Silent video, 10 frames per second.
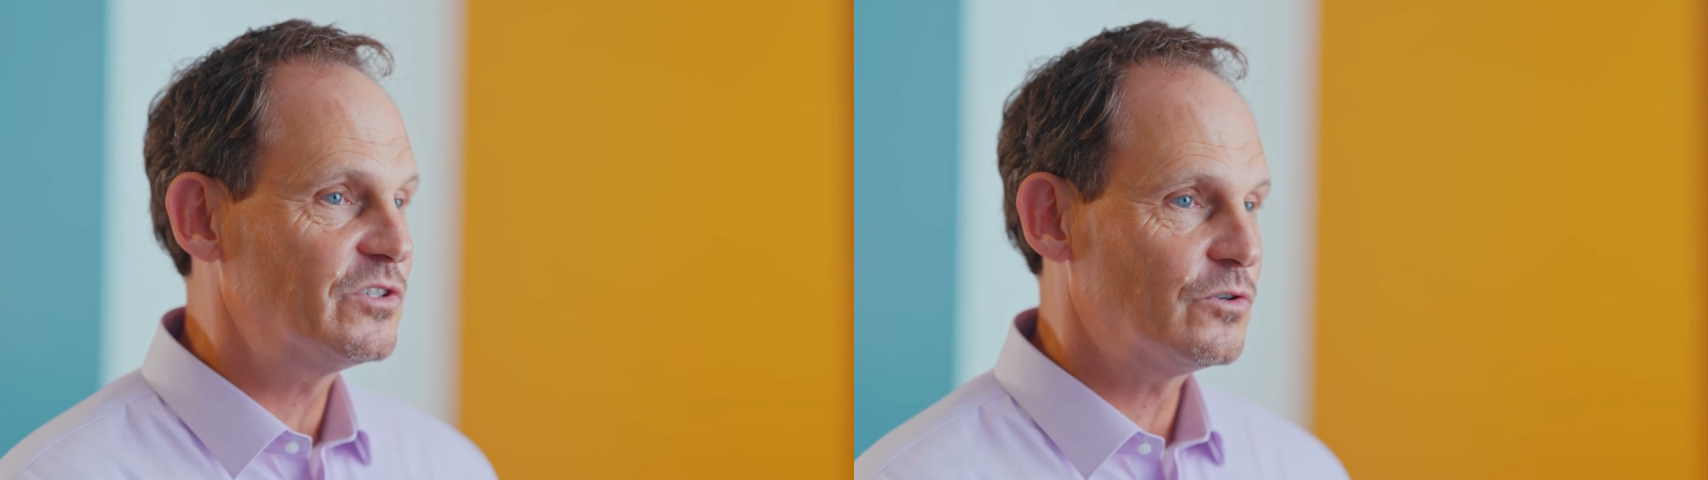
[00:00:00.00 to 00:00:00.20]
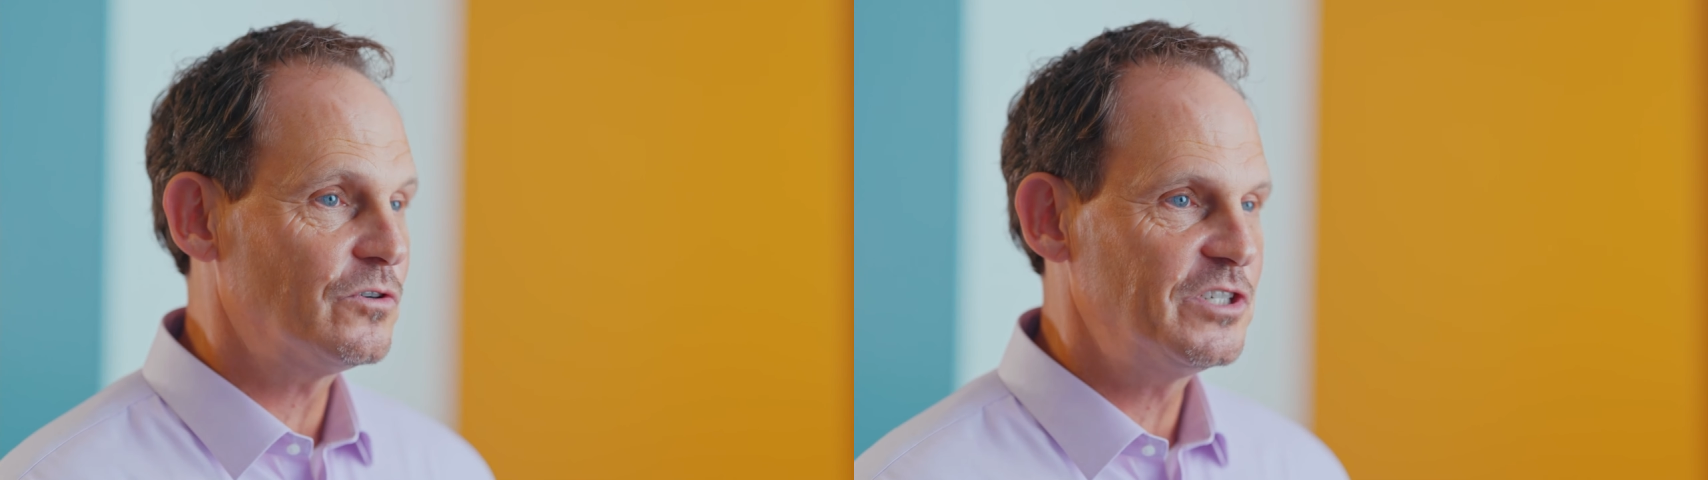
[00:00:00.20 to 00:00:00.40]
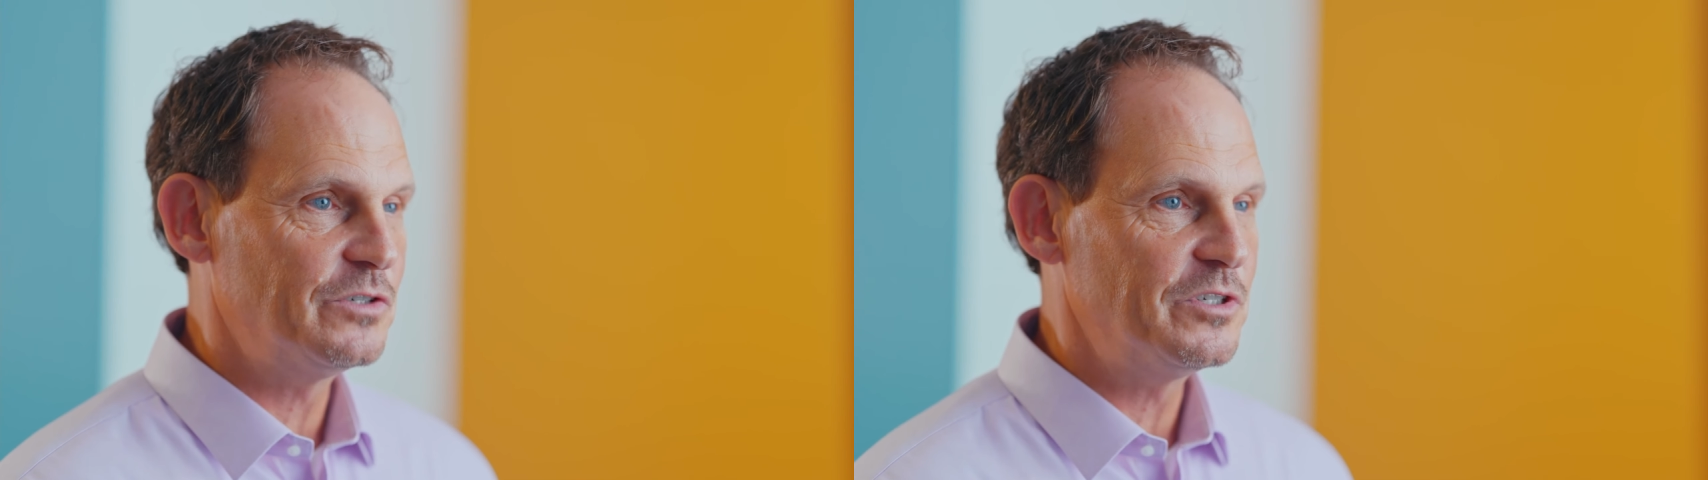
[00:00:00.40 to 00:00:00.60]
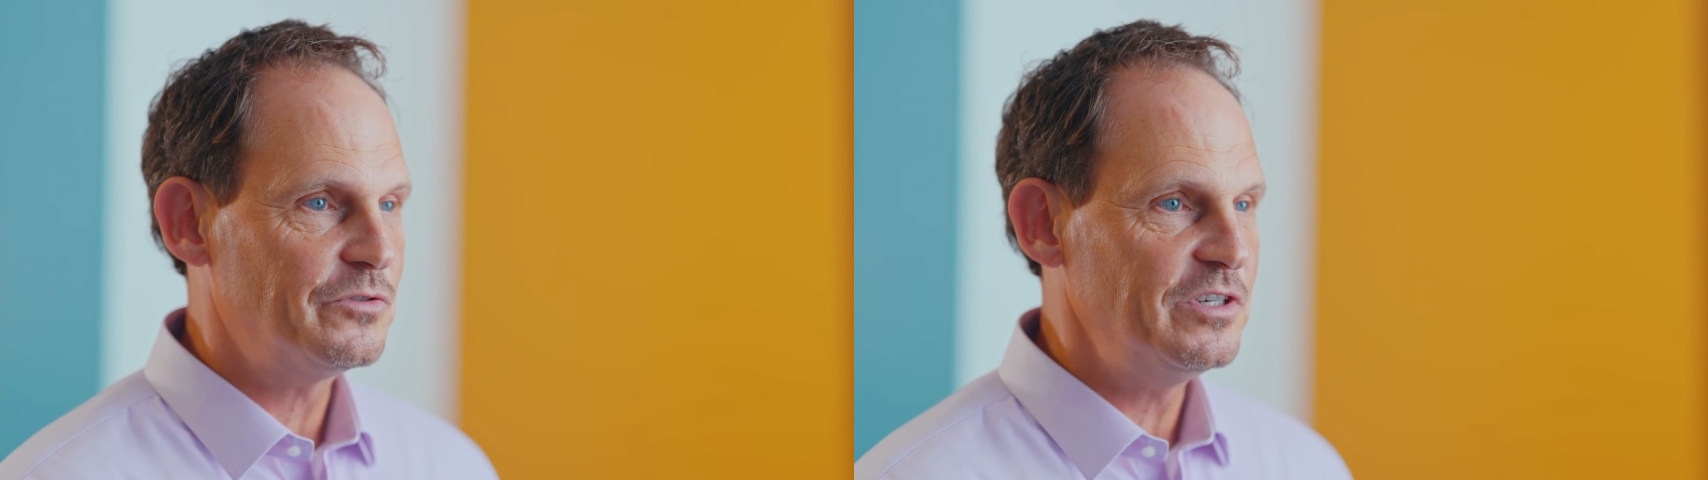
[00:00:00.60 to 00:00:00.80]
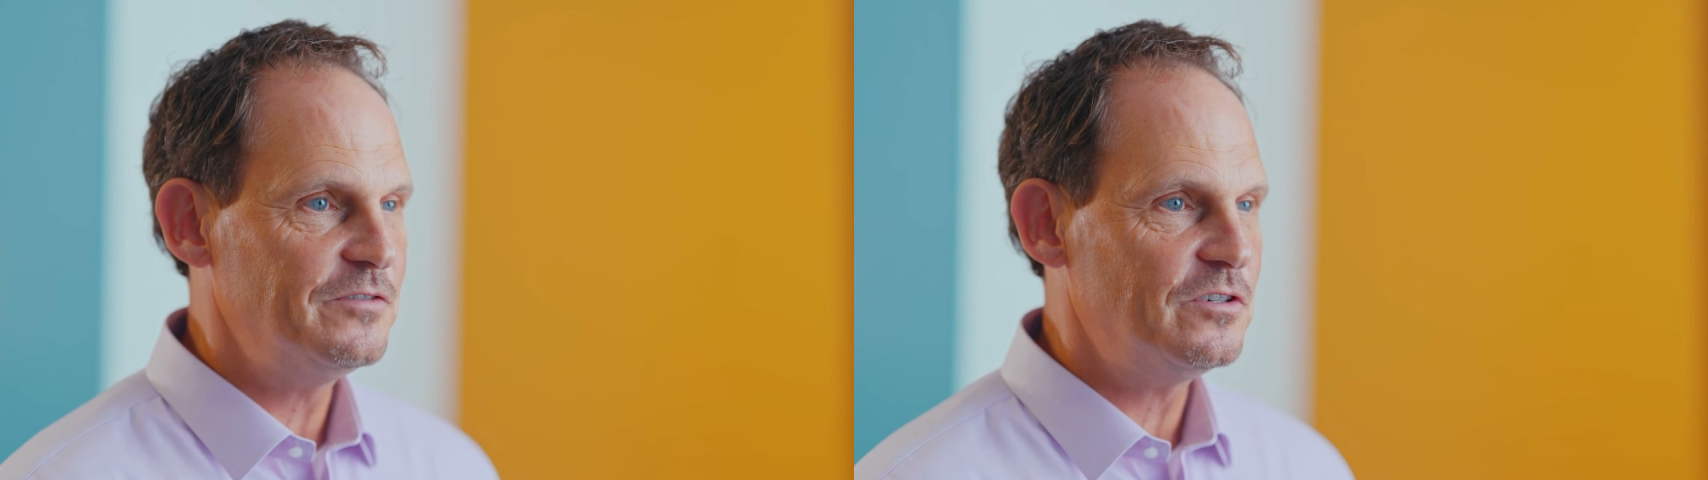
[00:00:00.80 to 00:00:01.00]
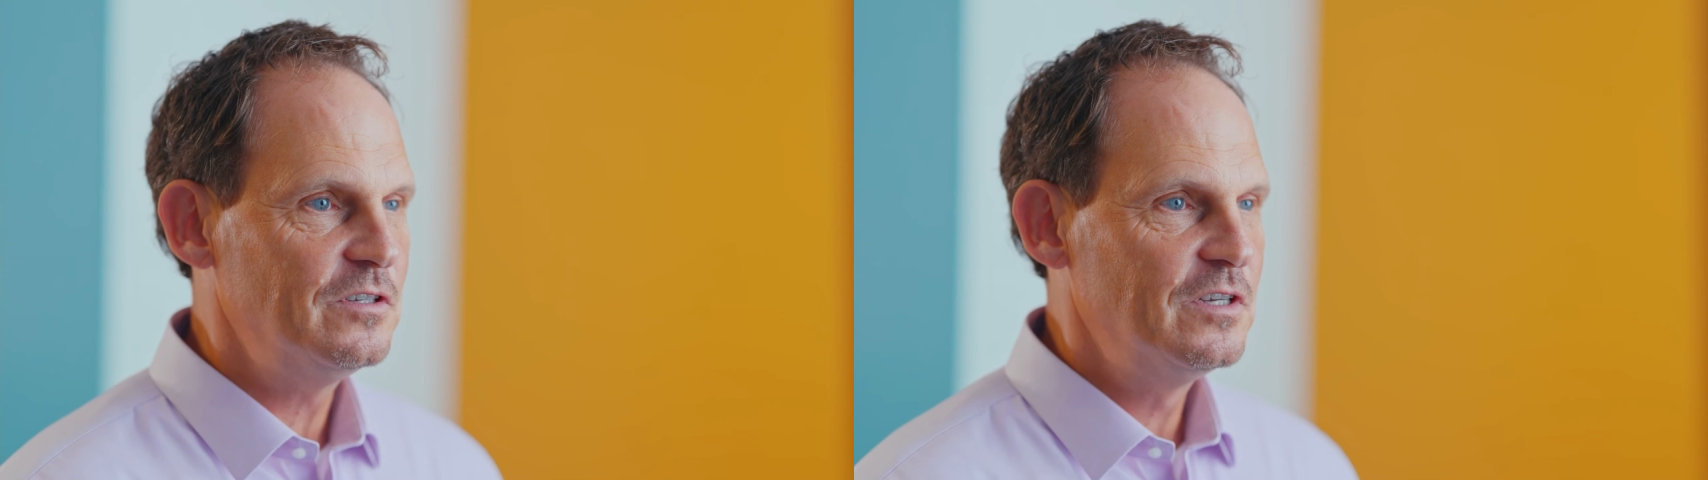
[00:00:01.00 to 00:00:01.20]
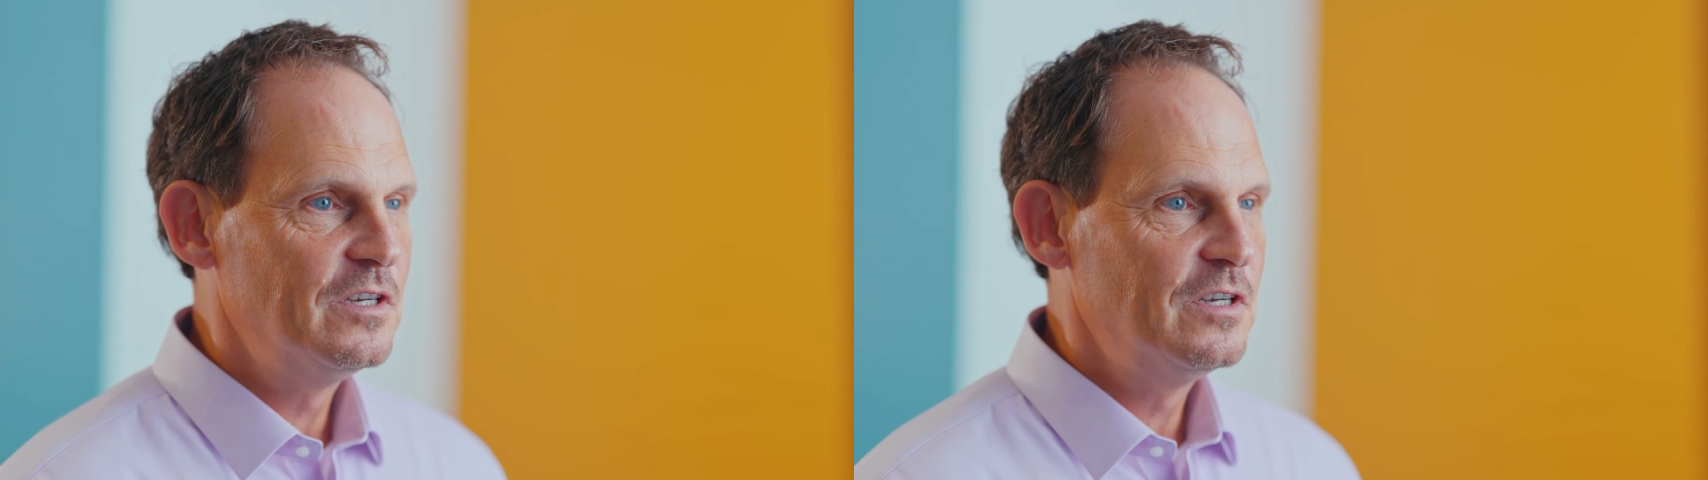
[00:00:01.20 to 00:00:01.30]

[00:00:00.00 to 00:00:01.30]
storage and retrieval